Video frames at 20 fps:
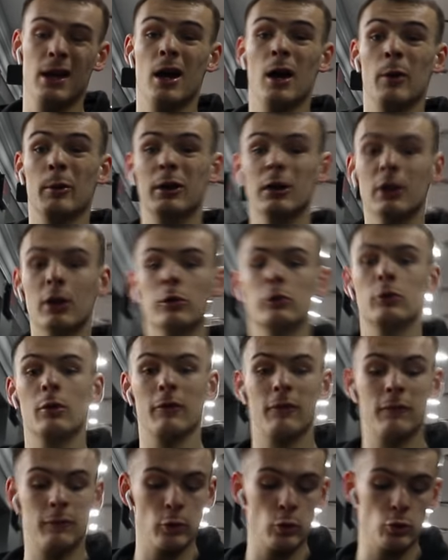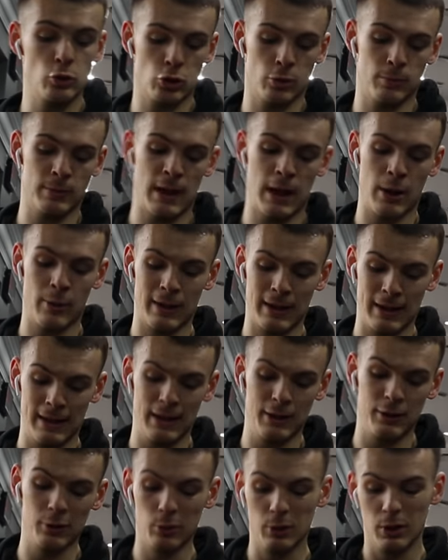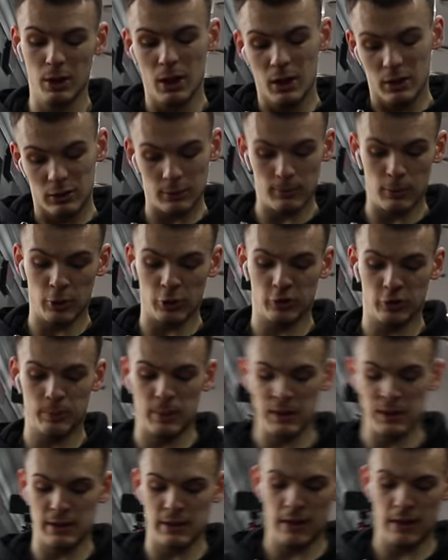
We're gonna go do a food shop now in Lidl, so I might spin you